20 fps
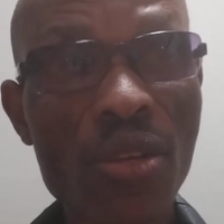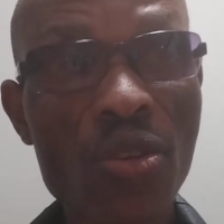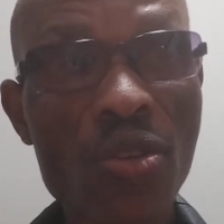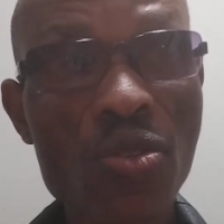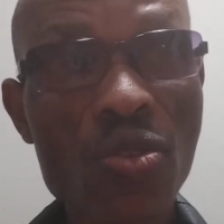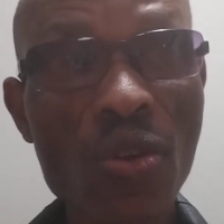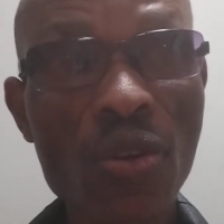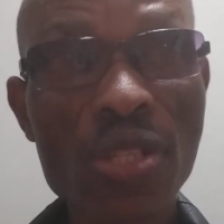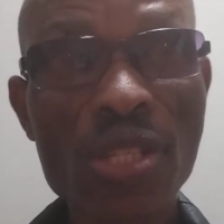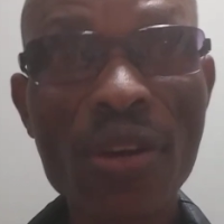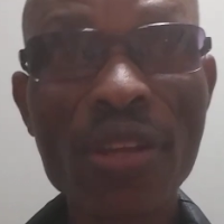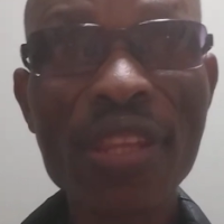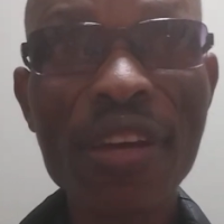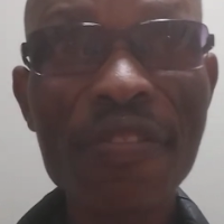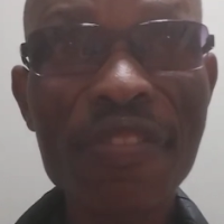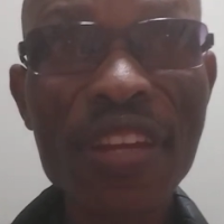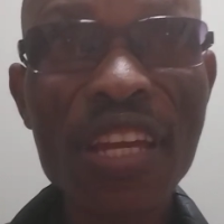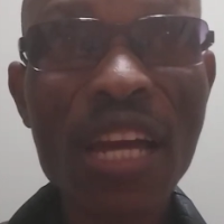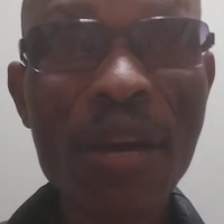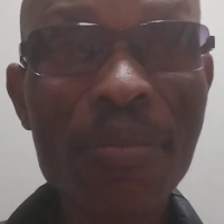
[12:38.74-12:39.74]
So South
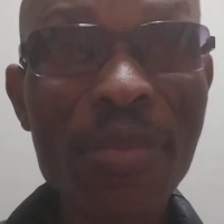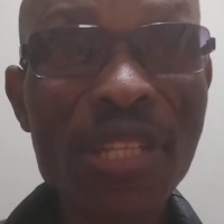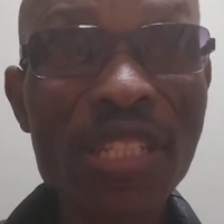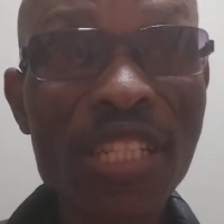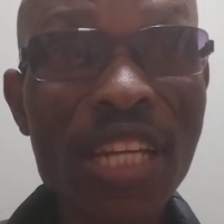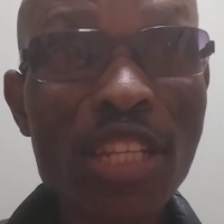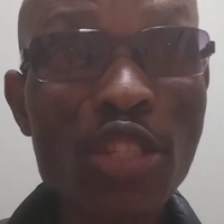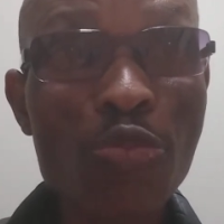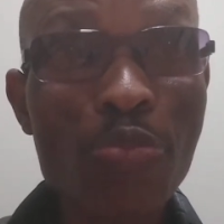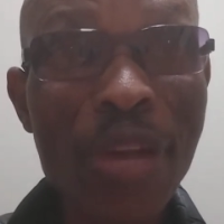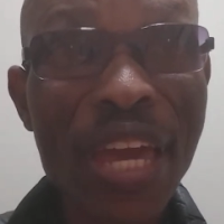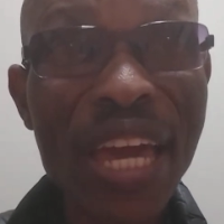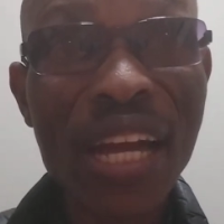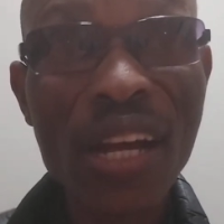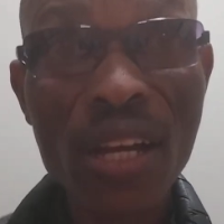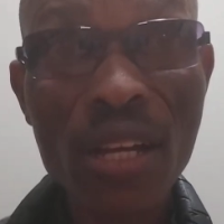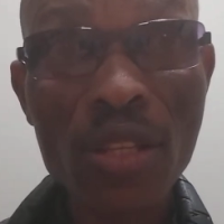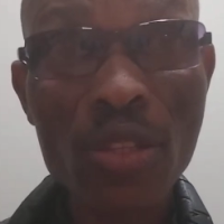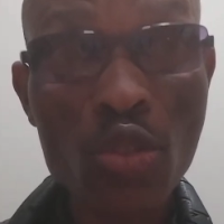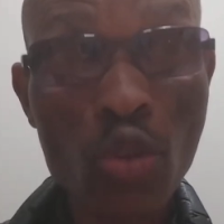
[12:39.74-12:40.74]
Africa must just
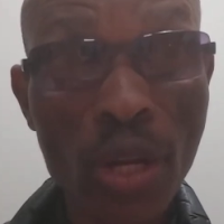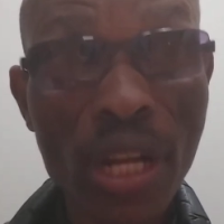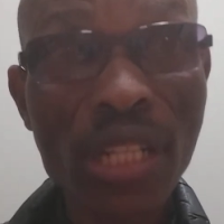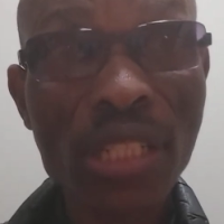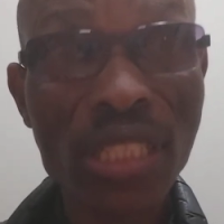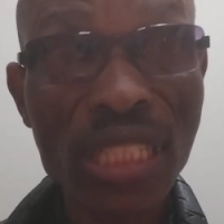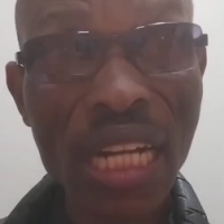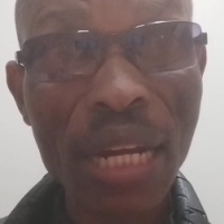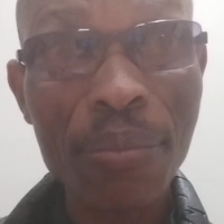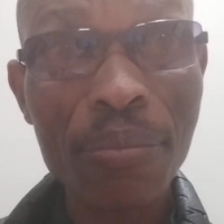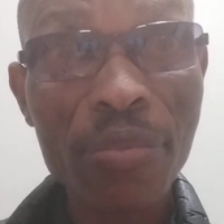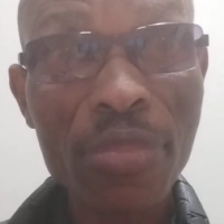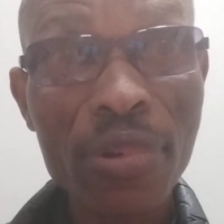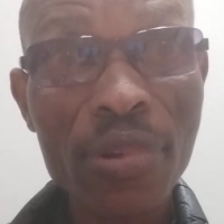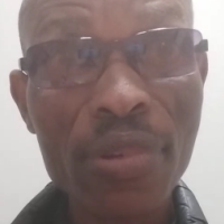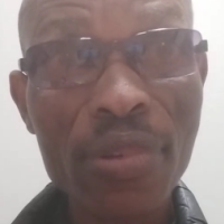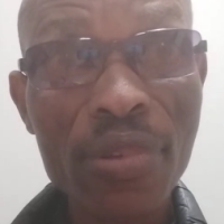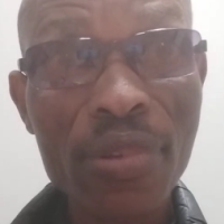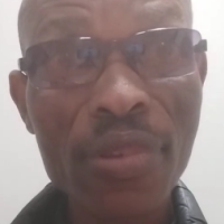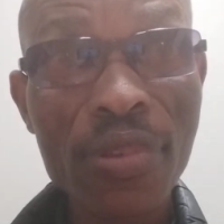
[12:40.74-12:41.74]
beg Donald Trump
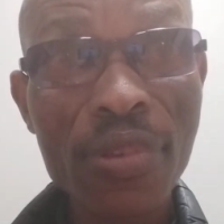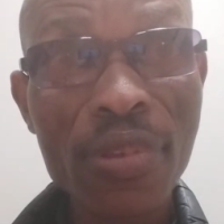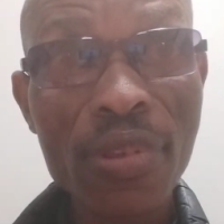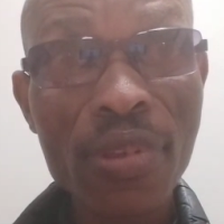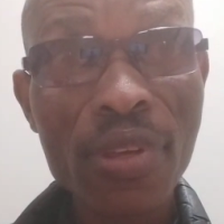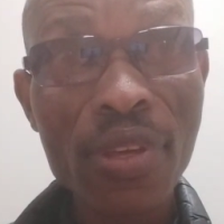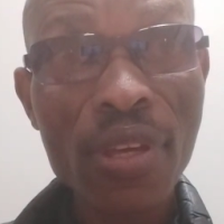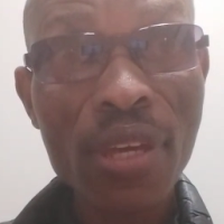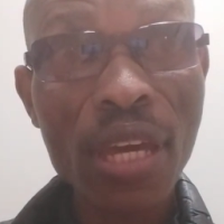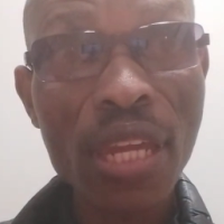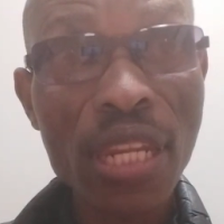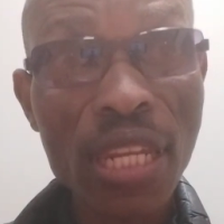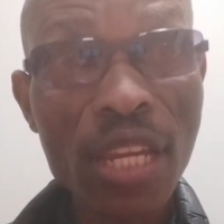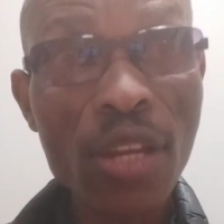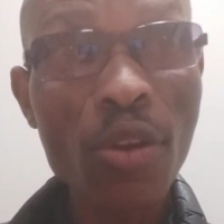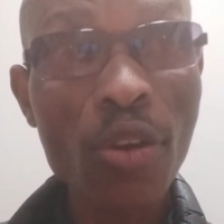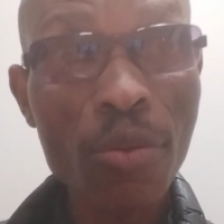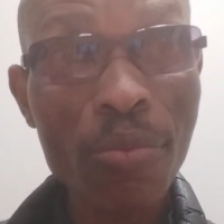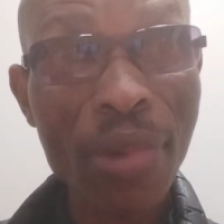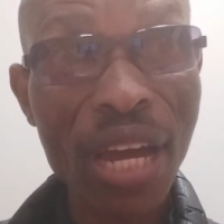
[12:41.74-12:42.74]
and
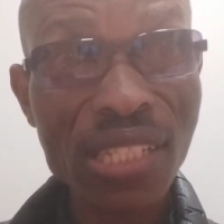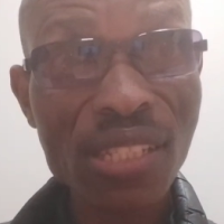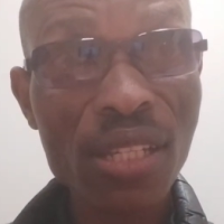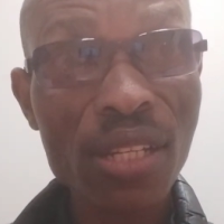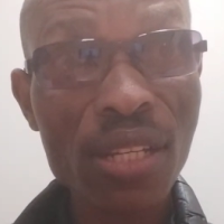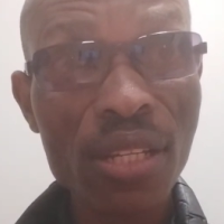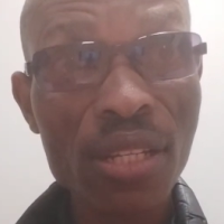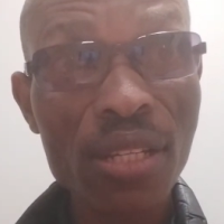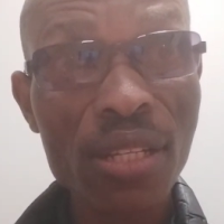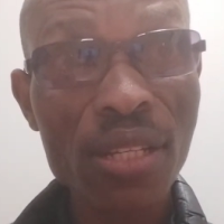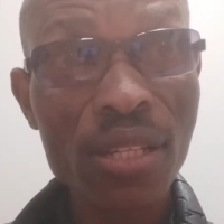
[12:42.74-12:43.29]
Elon Musk